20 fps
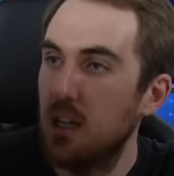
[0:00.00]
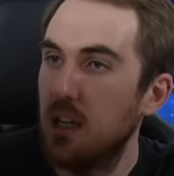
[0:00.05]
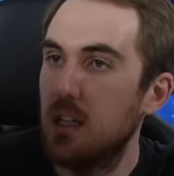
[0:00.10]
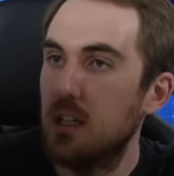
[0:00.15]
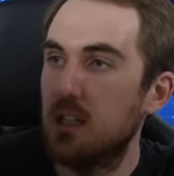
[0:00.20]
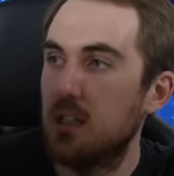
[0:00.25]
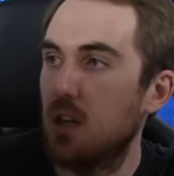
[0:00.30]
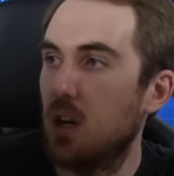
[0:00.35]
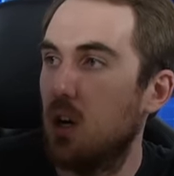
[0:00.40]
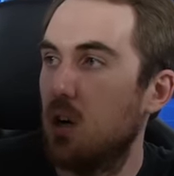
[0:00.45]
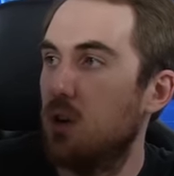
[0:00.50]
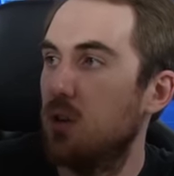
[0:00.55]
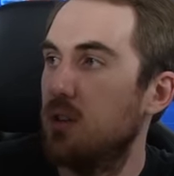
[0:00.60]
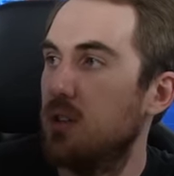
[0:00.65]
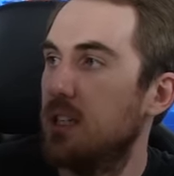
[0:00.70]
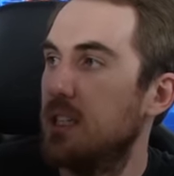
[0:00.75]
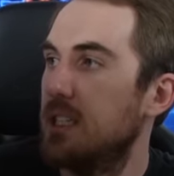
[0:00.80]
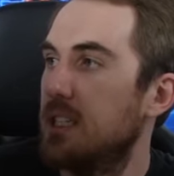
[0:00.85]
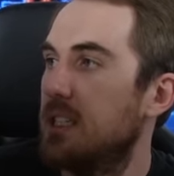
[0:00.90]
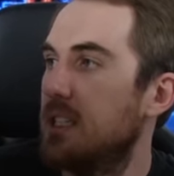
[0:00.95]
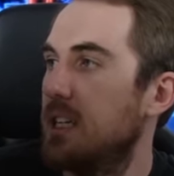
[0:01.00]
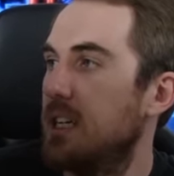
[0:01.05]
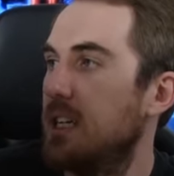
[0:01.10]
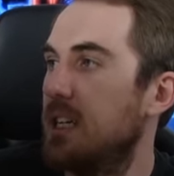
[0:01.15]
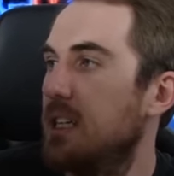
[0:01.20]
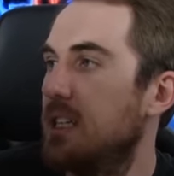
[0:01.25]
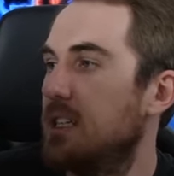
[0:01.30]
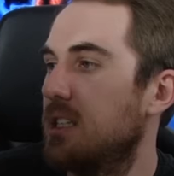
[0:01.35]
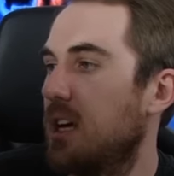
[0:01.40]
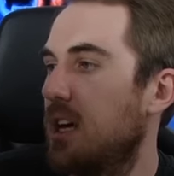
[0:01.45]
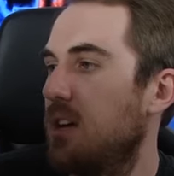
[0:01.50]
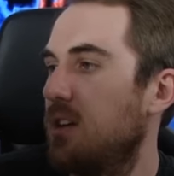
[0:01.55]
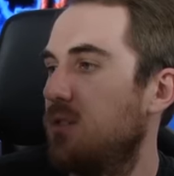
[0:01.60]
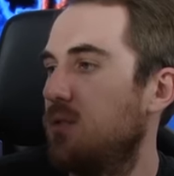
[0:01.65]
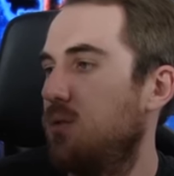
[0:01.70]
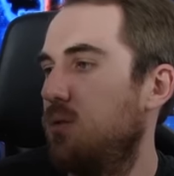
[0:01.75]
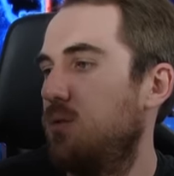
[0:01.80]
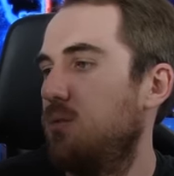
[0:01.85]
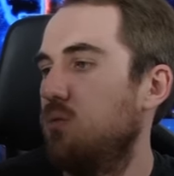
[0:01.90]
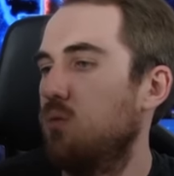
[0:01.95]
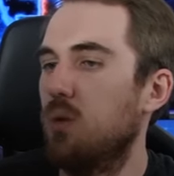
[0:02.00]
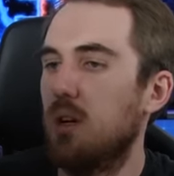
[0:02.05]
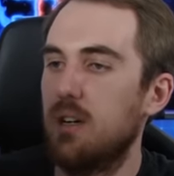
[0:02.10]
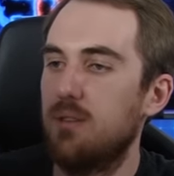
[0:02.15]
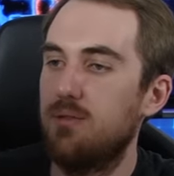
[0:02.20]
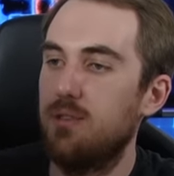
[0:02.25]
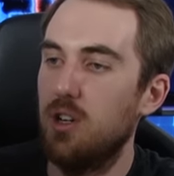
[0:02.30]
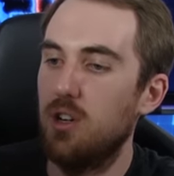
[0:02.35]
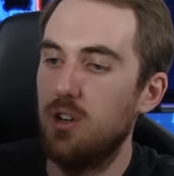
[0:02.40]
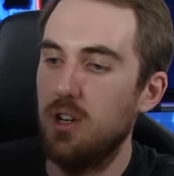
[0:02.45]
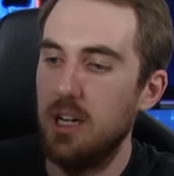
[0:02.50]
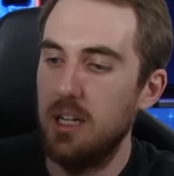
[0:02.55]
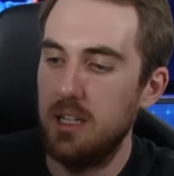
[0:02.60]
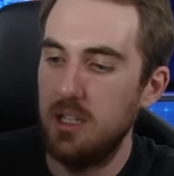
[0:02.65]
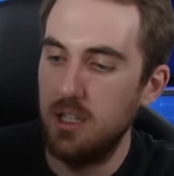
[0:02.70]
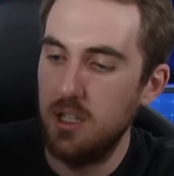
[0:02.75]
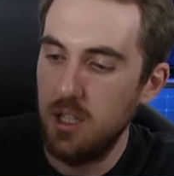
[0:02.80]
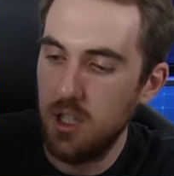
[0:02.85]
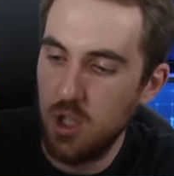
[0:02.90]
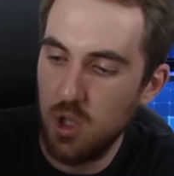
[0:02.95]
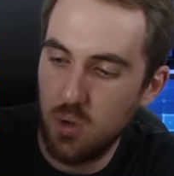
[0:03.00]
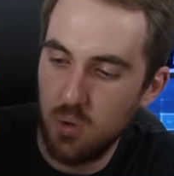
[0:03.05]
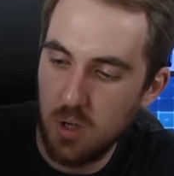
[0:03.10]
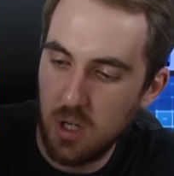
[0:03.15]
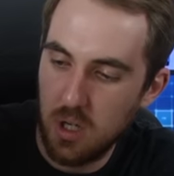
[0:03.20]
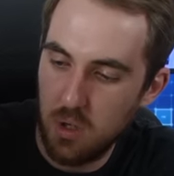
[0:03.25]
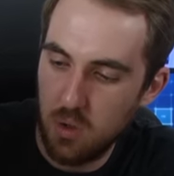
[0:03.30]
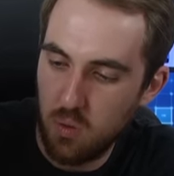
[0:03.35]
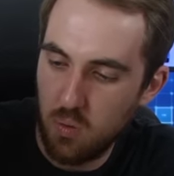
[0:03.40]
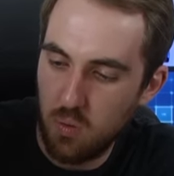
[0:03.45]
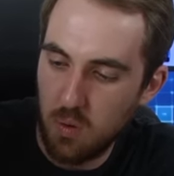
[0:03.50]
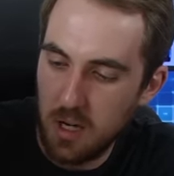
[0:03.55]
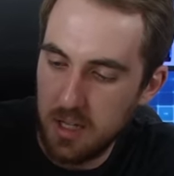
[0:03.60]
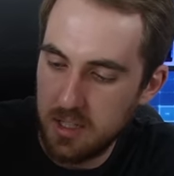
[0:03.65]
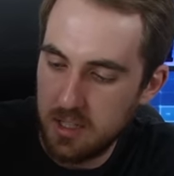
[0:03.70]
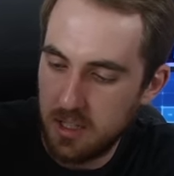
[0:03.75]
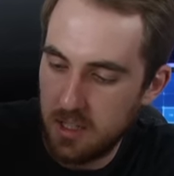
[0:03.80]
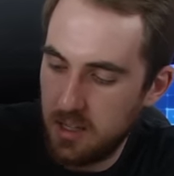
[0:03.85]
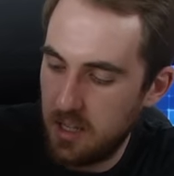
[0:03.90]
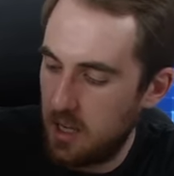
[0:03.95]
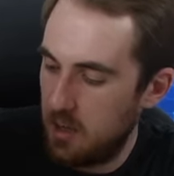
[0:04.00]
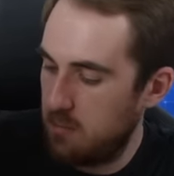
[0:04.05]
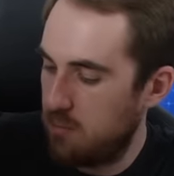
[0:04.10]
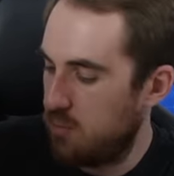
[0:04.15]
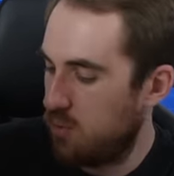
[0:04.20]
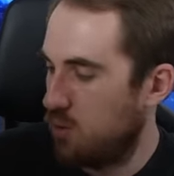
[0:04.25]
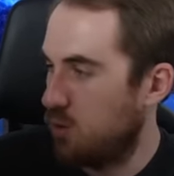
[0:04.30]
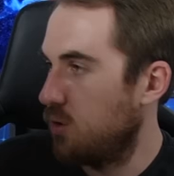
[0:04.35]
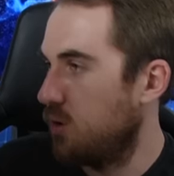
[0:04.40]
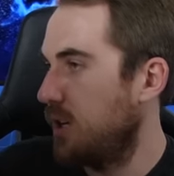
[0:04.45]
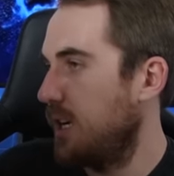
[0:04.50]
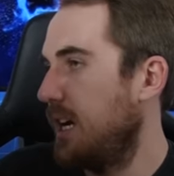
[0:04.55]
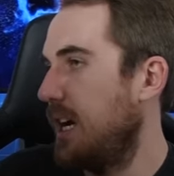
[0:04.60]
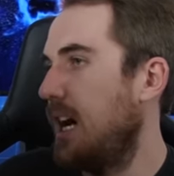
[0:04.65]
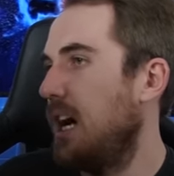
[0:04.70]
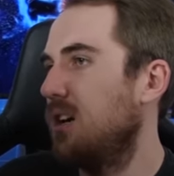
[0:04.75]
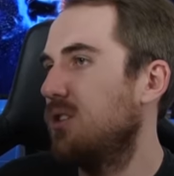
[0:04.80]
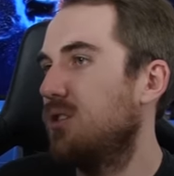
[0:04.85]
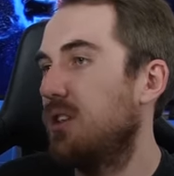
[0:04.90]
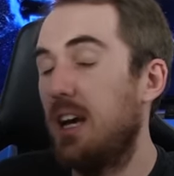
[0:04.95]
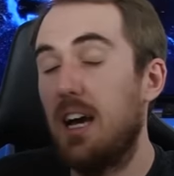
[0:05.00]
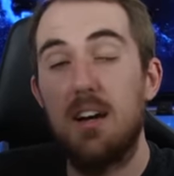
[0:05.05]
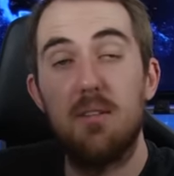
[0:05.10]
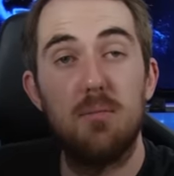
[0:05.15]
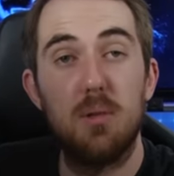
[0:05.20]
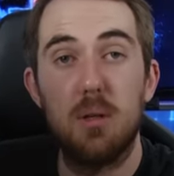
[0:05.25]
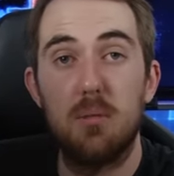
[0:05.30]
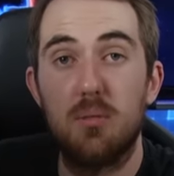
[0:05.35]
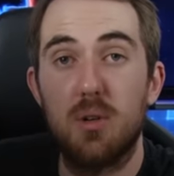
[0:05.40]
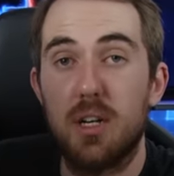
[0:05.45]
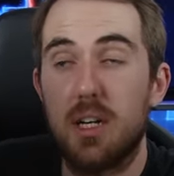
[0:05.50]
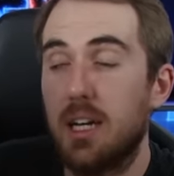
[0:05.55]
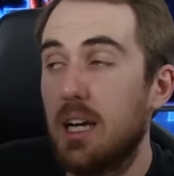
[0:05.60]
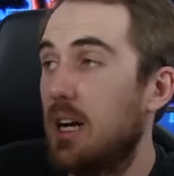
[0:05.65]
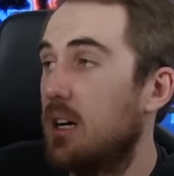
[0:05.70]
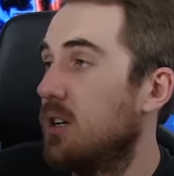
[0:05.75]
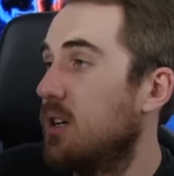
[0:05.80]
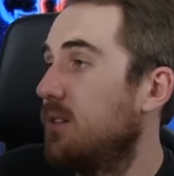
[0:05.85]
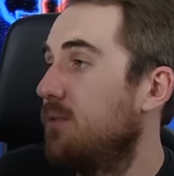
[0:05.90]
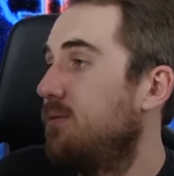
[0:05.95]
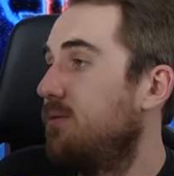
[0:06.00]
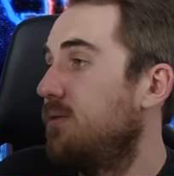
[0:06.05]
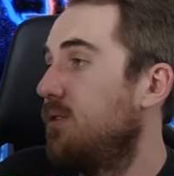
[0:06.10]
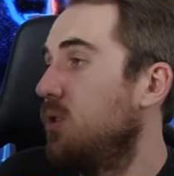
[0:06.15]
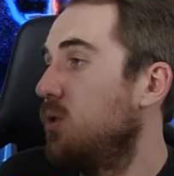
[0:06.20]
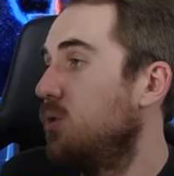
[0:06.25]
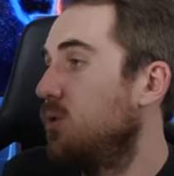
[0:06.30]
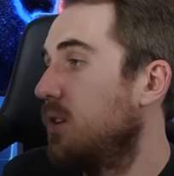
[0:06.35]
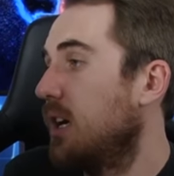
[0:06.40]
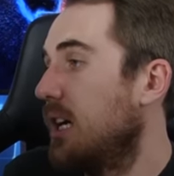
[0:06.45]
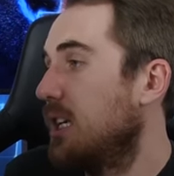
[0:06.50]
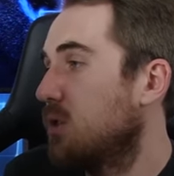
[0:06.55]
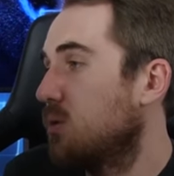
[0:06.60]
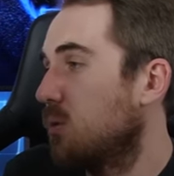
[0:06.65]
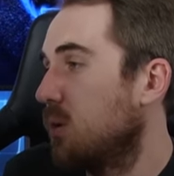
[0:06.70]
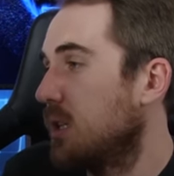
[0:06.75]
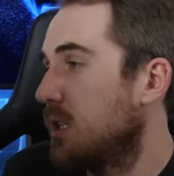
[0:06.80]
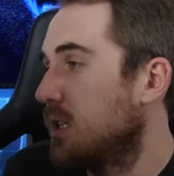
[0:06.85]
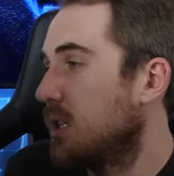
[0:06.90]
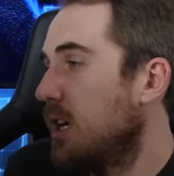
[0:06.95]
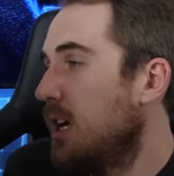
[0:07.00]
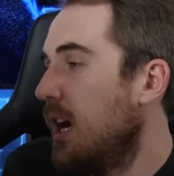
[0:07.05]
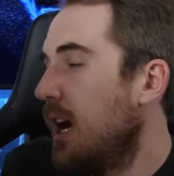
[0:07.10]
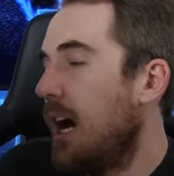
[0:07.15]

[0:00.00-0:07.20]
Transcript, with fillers: So this is one of their newer ones that they've brought out. They have been bringing out a few nice ones.